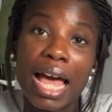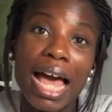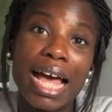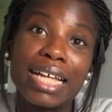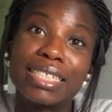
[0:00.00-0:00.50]

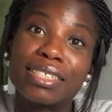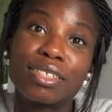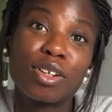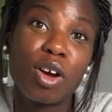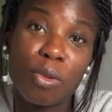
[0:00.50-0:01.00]
and
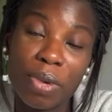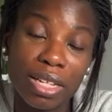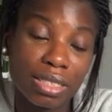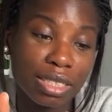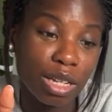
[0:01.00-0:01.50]

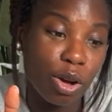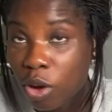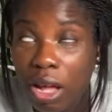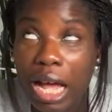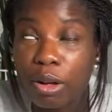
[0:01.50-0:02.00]
comment
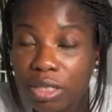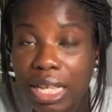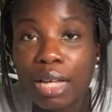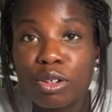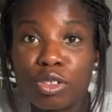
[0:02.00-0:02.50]
what else
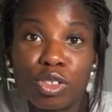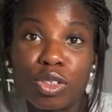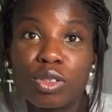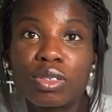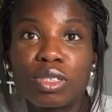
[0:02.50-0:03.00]
I could do